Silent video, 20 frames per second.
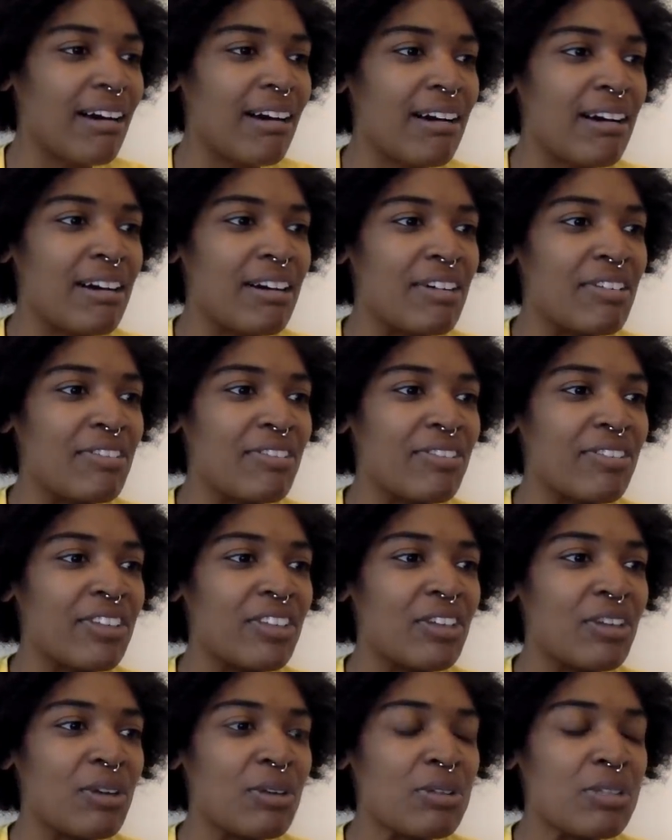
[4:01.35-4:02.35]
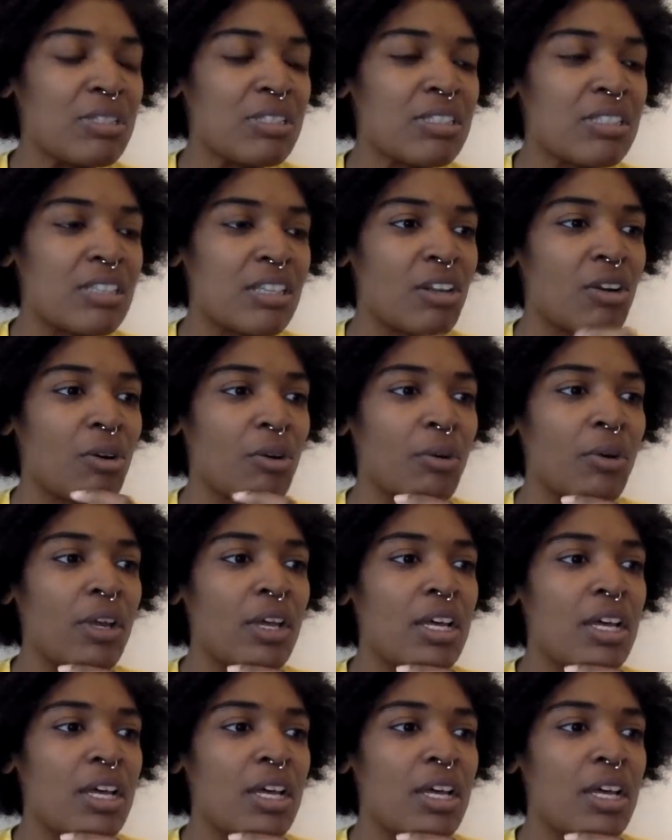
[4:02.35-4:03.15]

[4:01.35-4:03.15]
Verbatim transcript: of you know, you know,